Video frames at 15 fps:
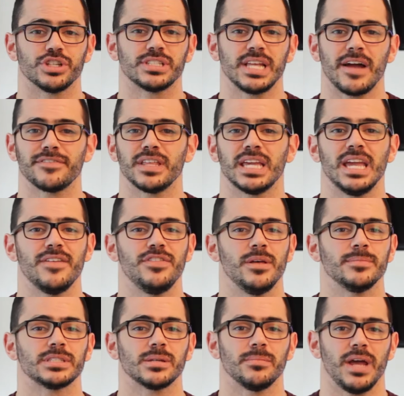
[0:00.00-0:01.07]
just have to give
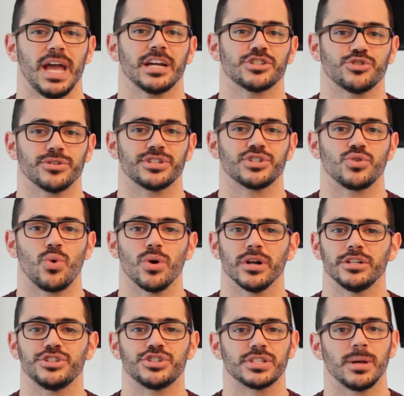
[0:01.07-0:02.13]
them some extra
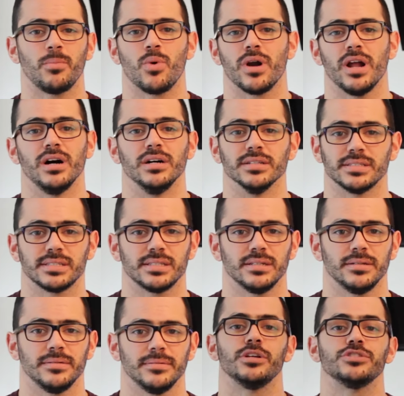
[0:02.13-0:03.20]
storage somewhere
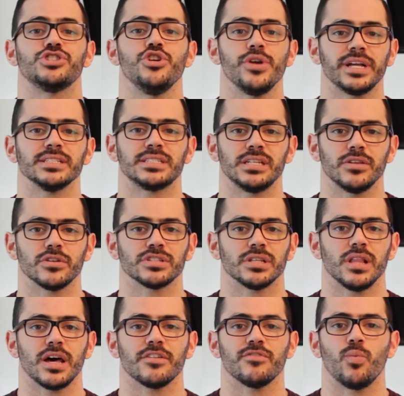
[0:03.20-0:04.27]
else. So you can see there's a
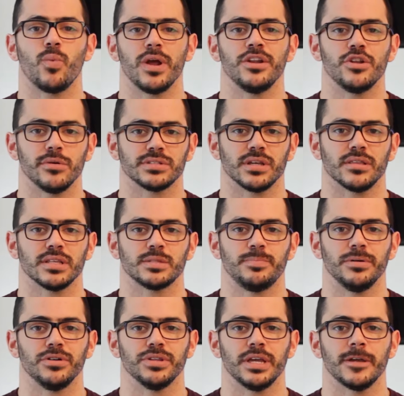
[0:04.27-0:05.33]
lot of windows on this
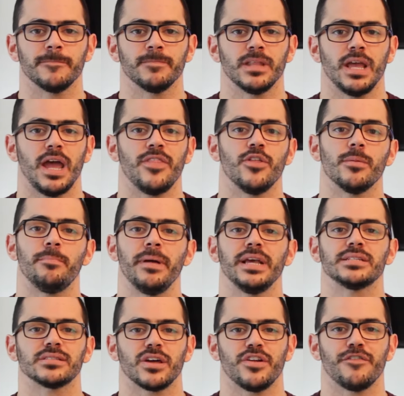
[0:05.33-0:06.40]
building, and they're
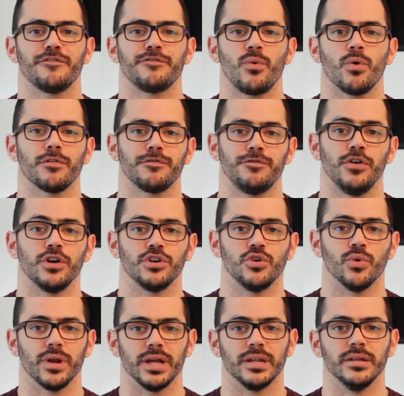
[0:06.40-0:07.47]
based on a 4-foot
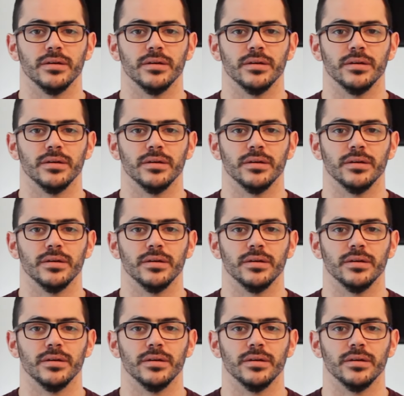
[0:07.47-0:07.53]
grid.